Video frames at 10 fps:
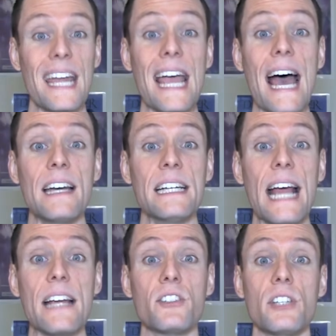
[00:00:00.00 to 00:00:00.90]
They
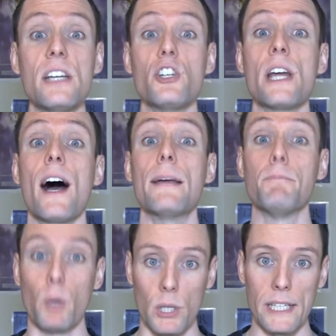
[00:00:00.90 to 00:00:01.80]
added a
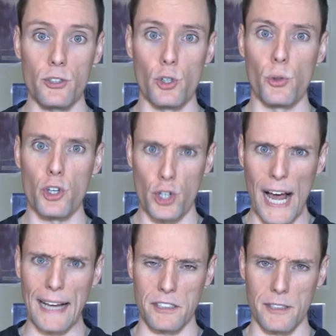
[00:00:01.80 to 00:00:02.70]
CGI bullet to the
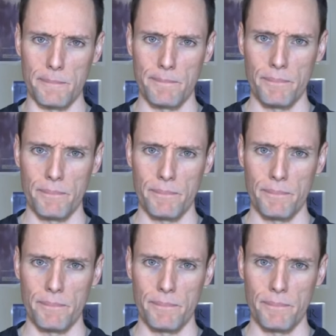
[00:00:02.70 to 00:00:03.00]
shot.